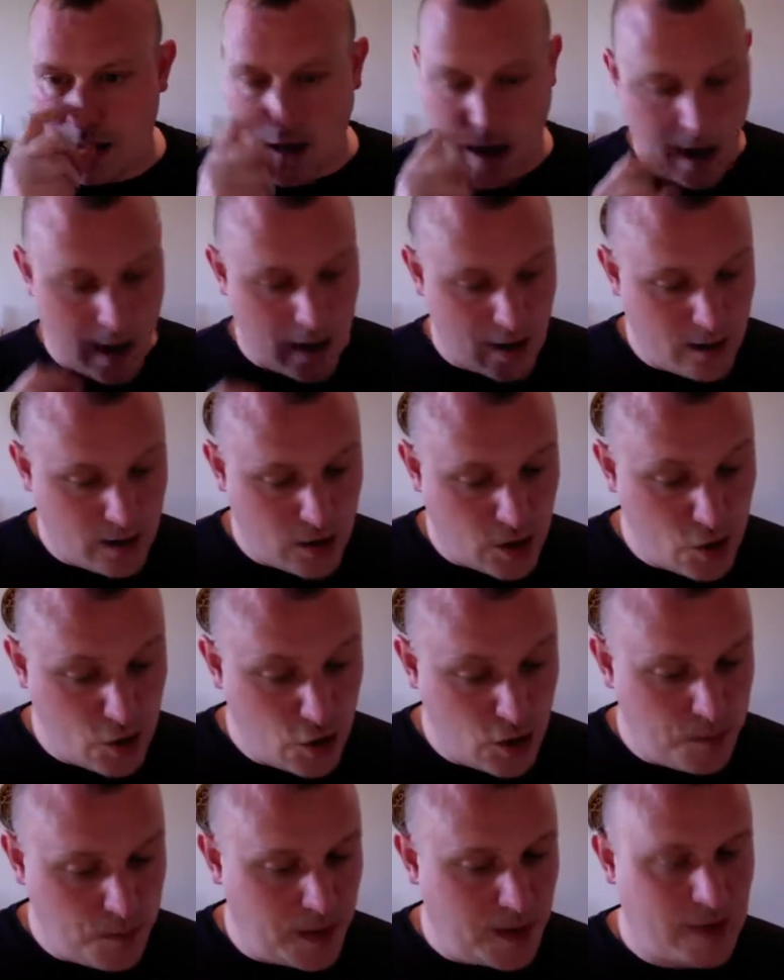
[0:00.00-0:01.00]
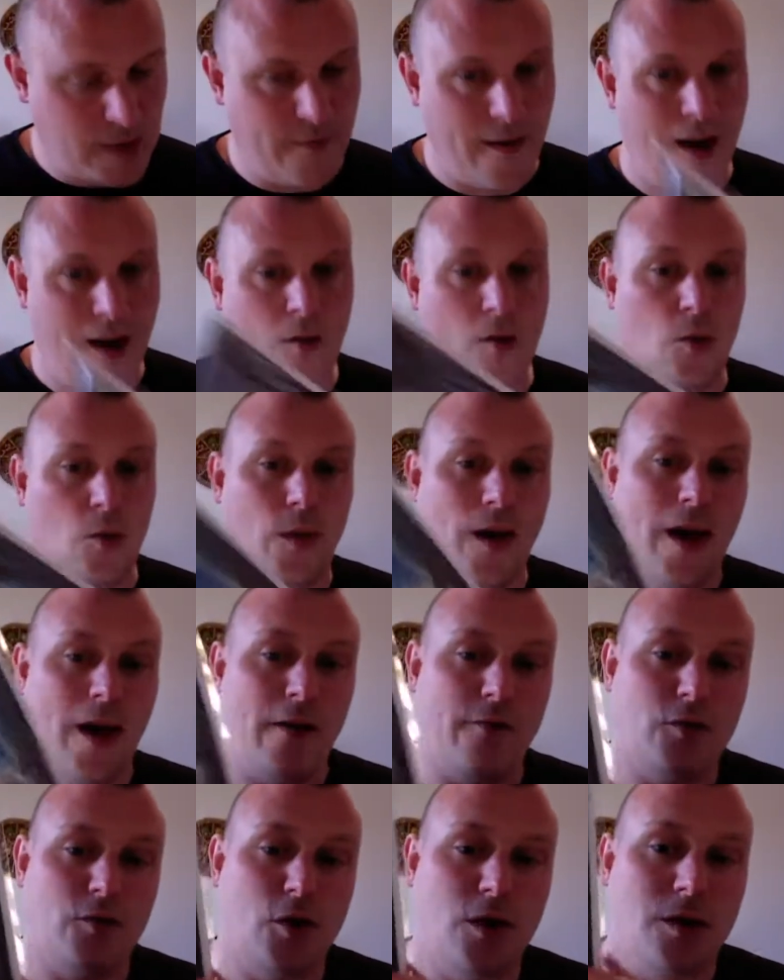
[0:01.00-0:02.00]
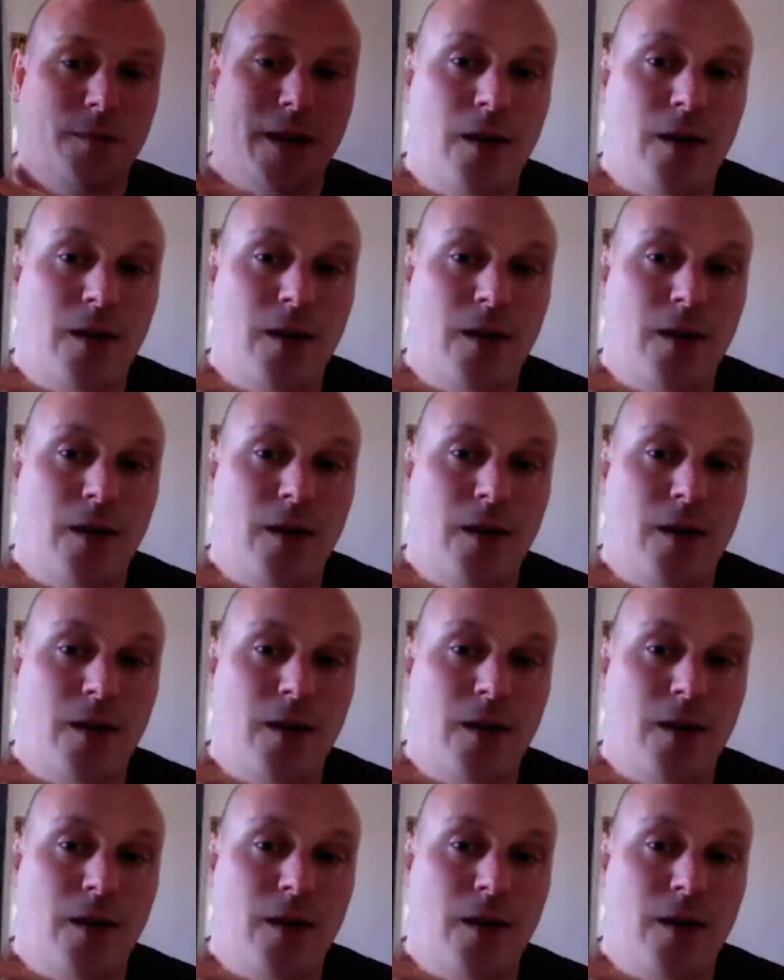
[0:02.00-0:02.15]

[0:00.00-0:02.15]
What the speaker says: And another piece of artwork we have talking